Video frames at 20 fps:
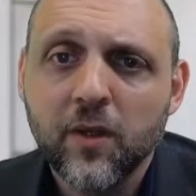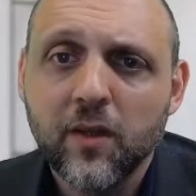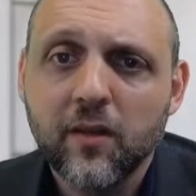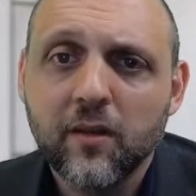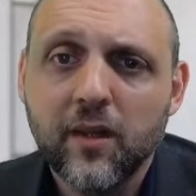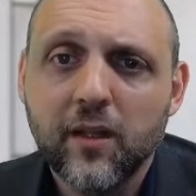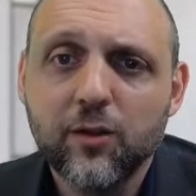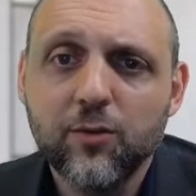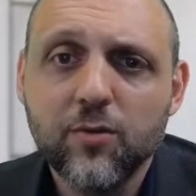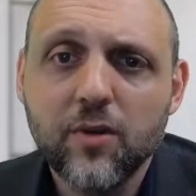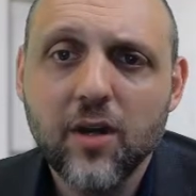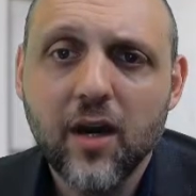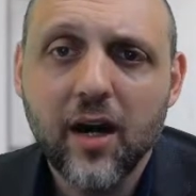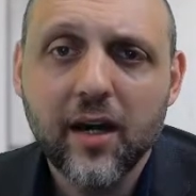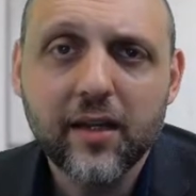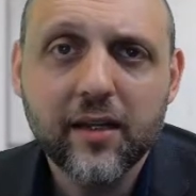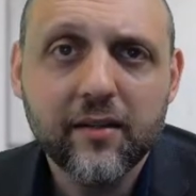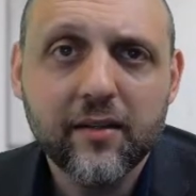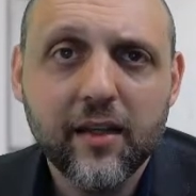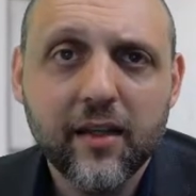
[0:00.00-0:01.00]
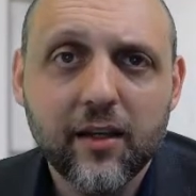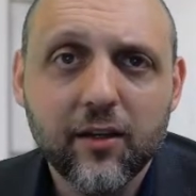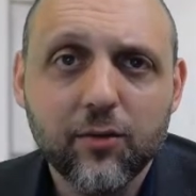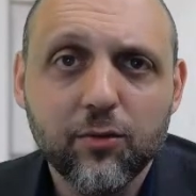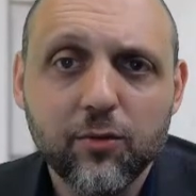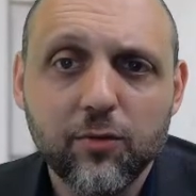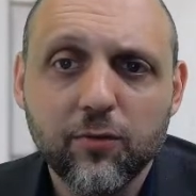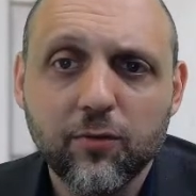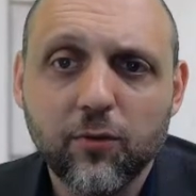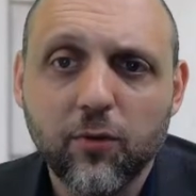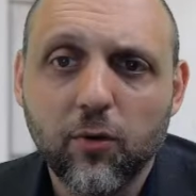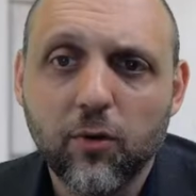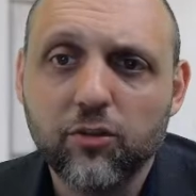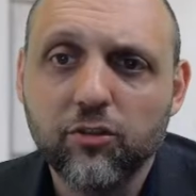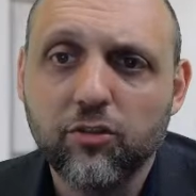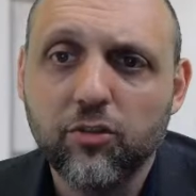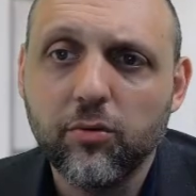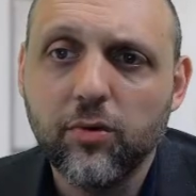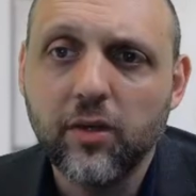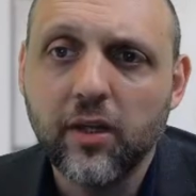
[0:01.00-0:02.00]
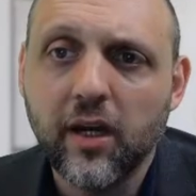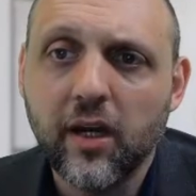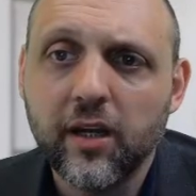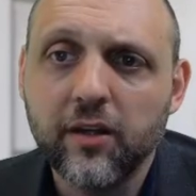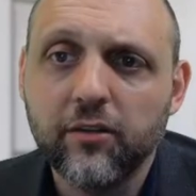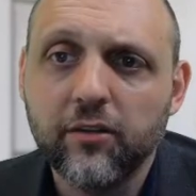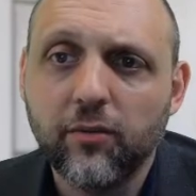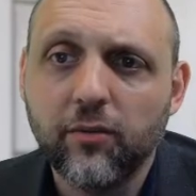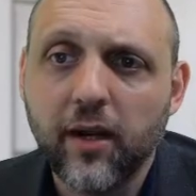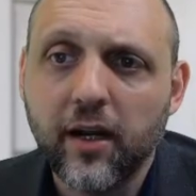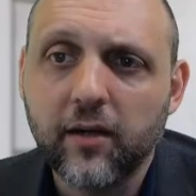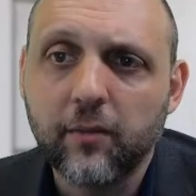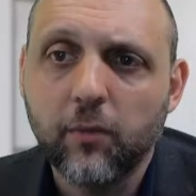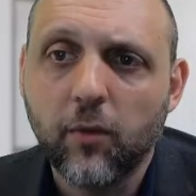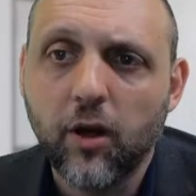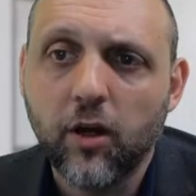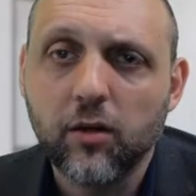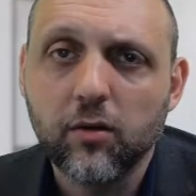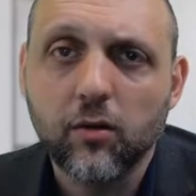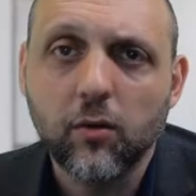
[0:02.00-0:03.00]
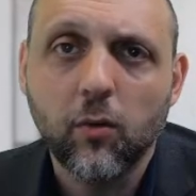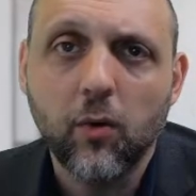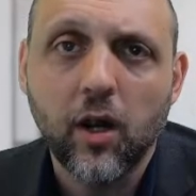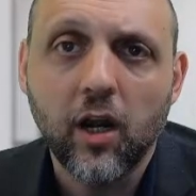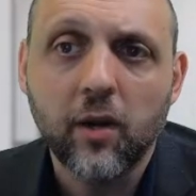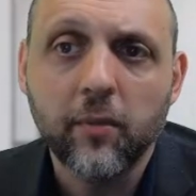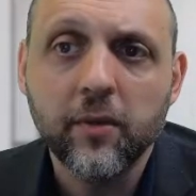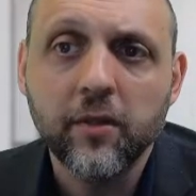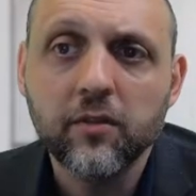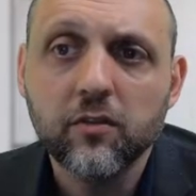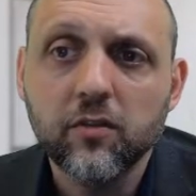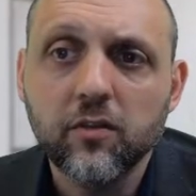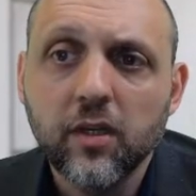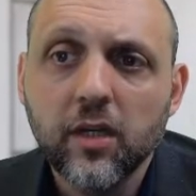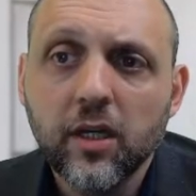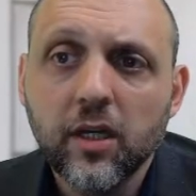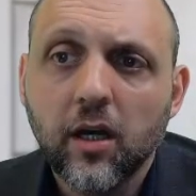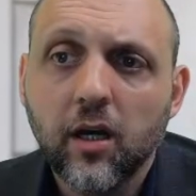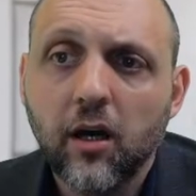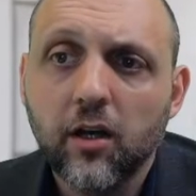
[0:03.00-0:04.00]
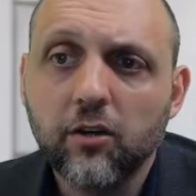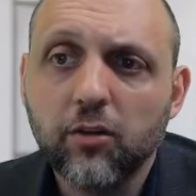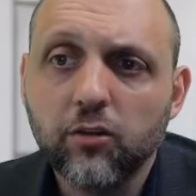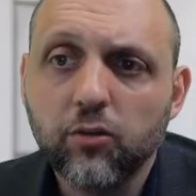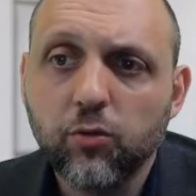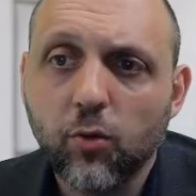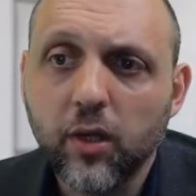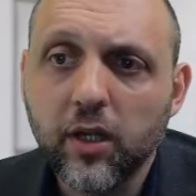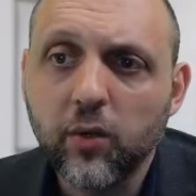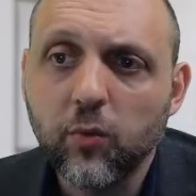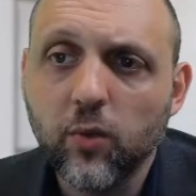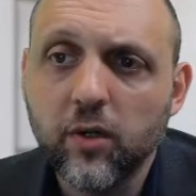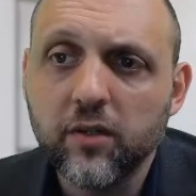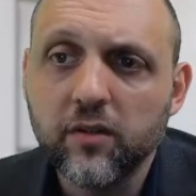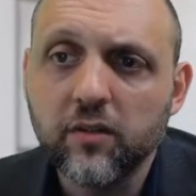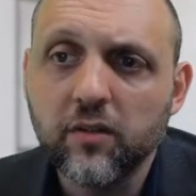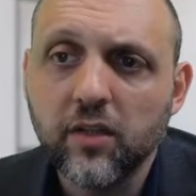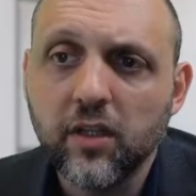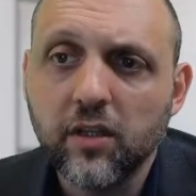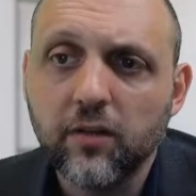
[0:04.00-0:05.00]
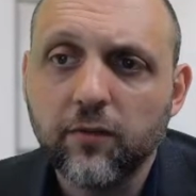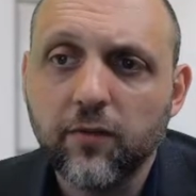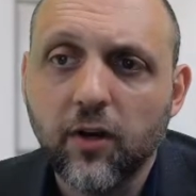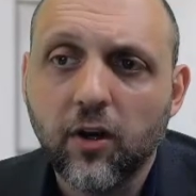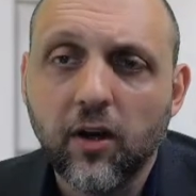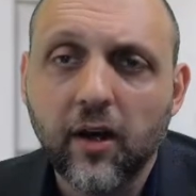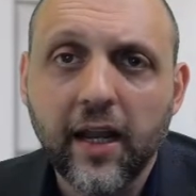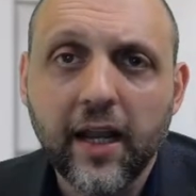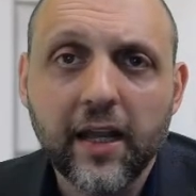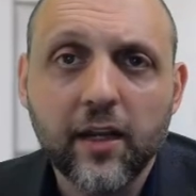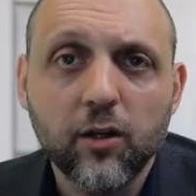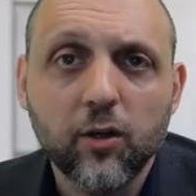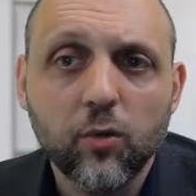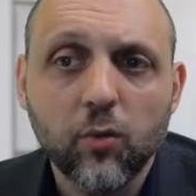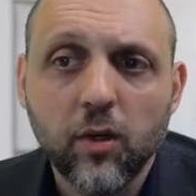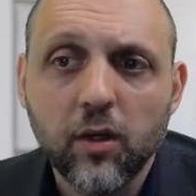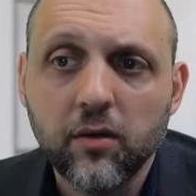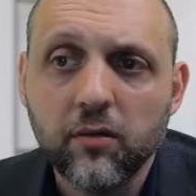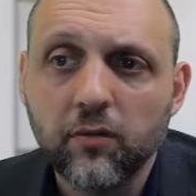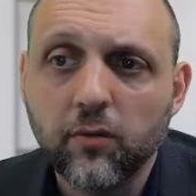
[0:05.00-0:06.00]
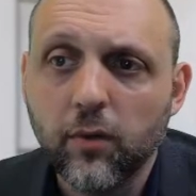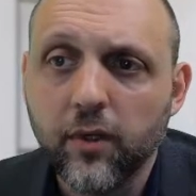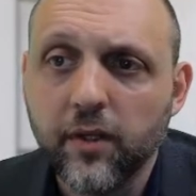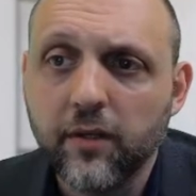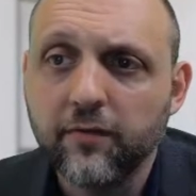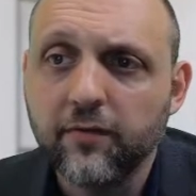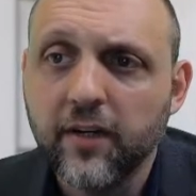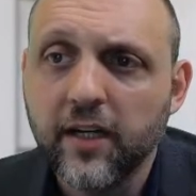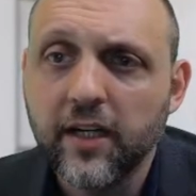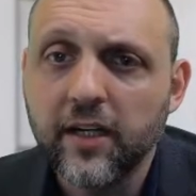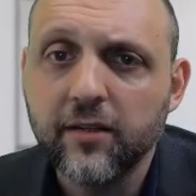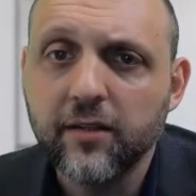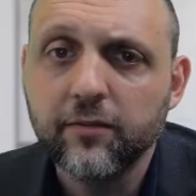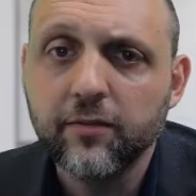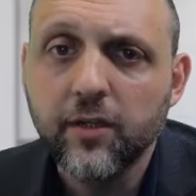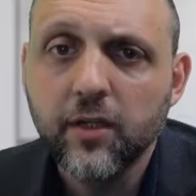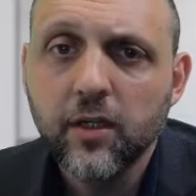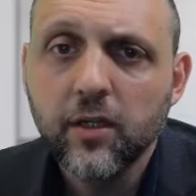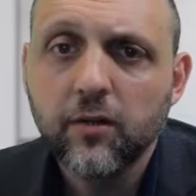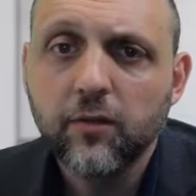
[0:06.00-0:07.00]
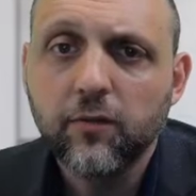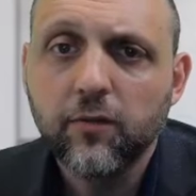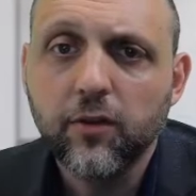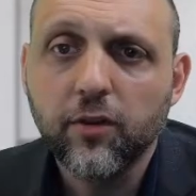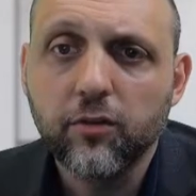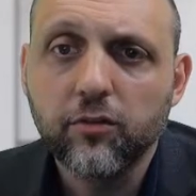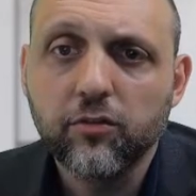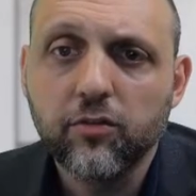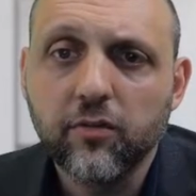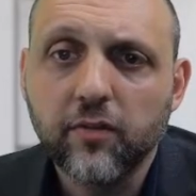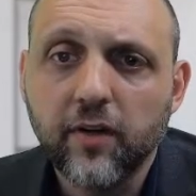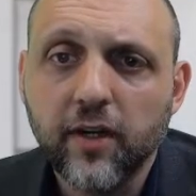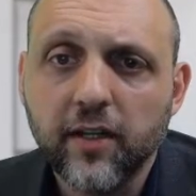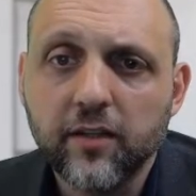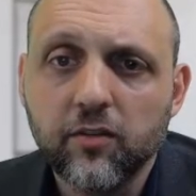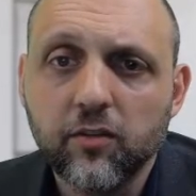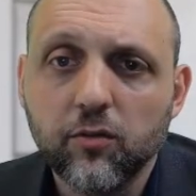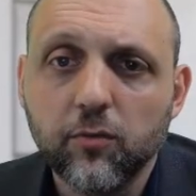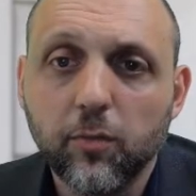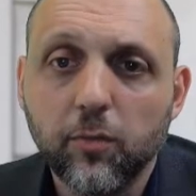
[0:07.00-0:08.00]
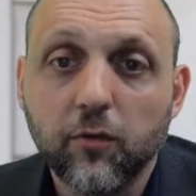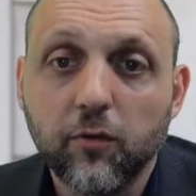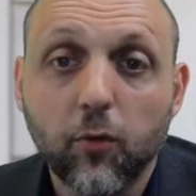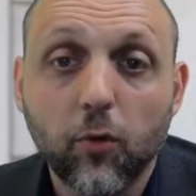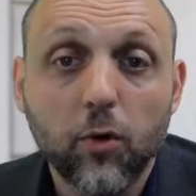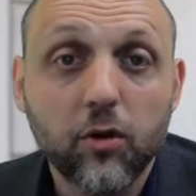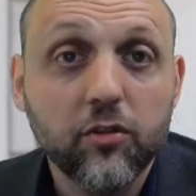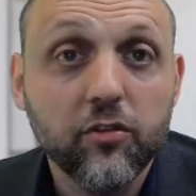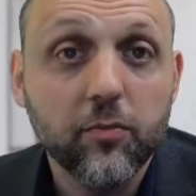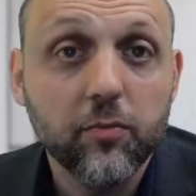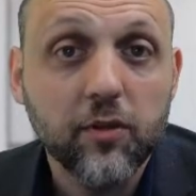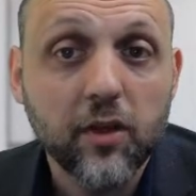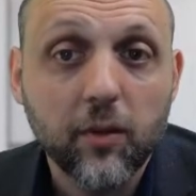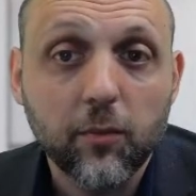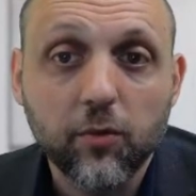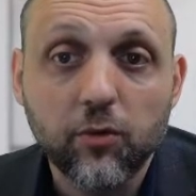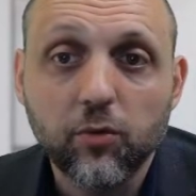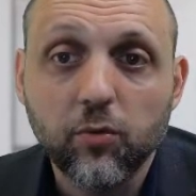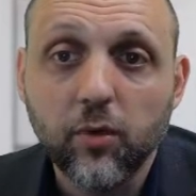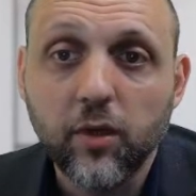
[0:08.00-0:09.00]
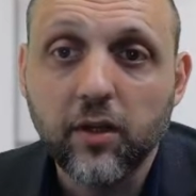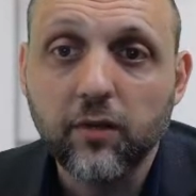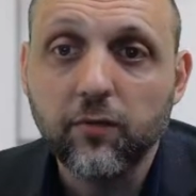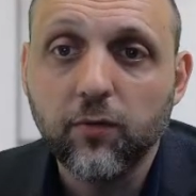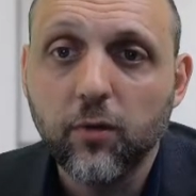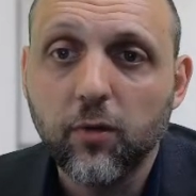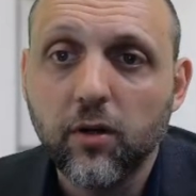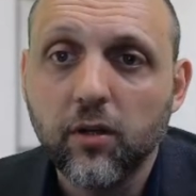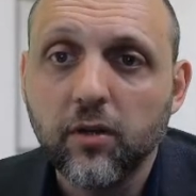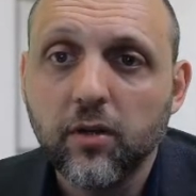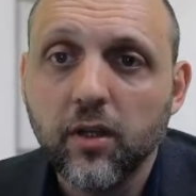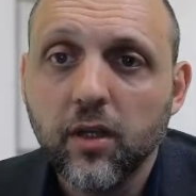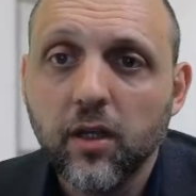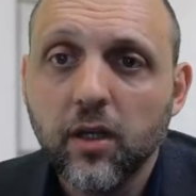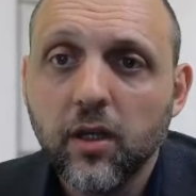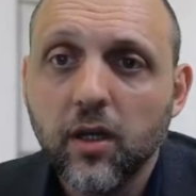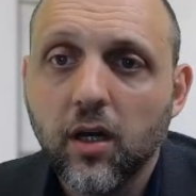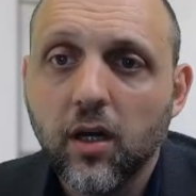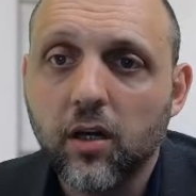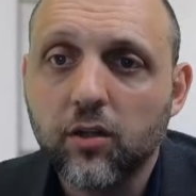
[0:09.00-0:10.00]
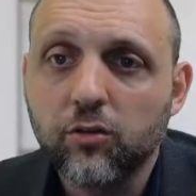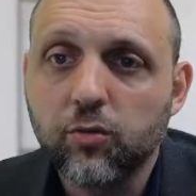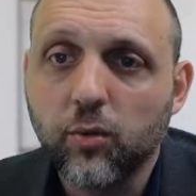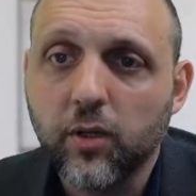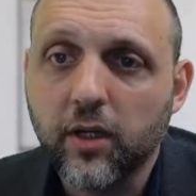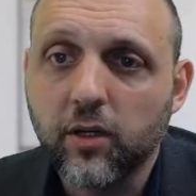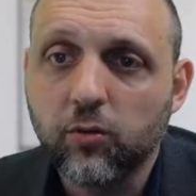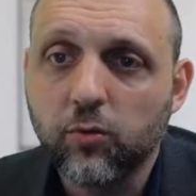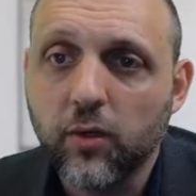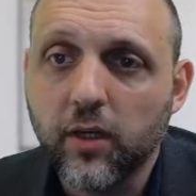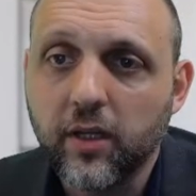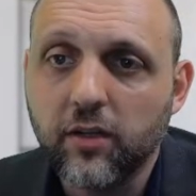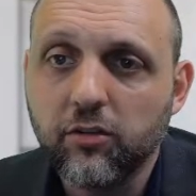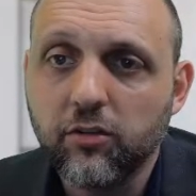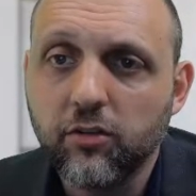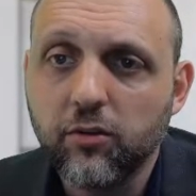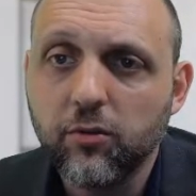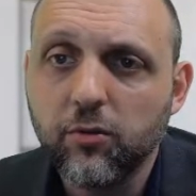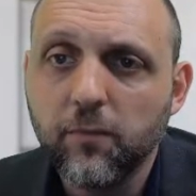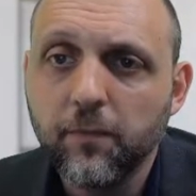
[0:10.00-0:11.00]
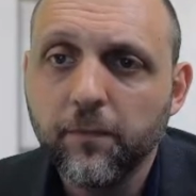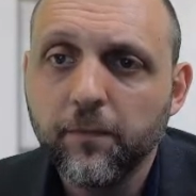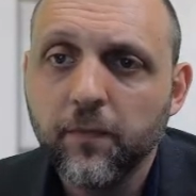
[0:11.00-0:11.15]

they do not intend to enforce UDI direct mark requirements under 21 CFR 801-45 for those devices before September 24th, 2022.